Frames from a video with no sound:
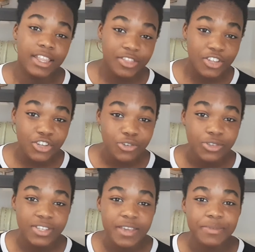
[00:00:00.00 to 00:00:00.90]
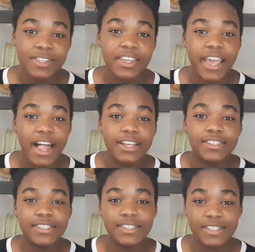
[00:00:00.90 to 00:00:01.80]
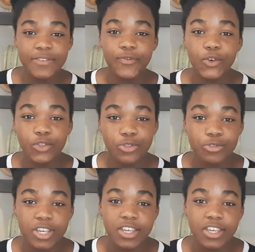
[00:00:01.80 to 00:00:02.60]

The new Samsung Galaxy Z Fold 3